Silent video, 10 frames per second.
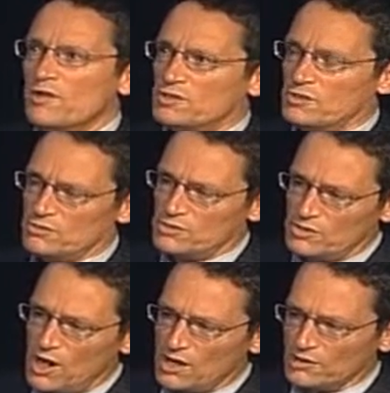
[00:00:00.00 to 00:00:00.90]
So the
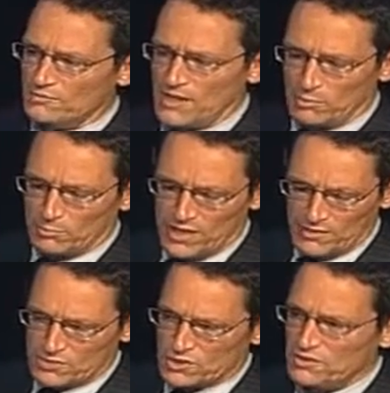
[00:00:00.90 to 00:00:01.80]
denial of double
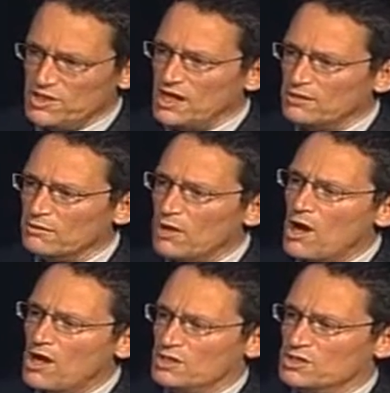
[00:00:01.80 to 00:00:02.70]
benefits, I think,
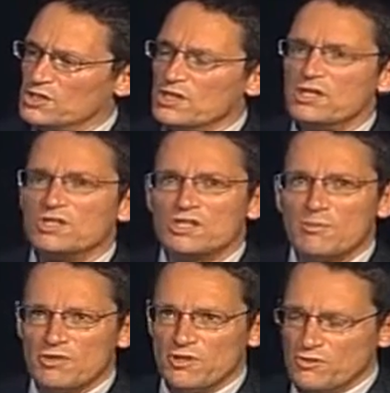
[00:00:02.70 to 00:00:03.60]
underlines
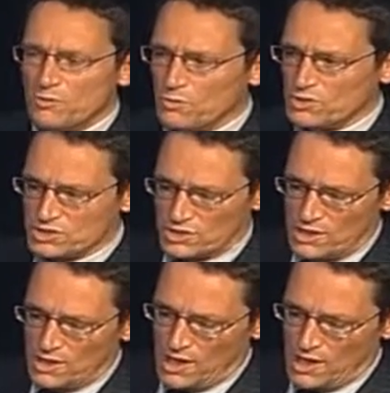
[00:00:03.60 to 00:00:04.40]
some of the thoughts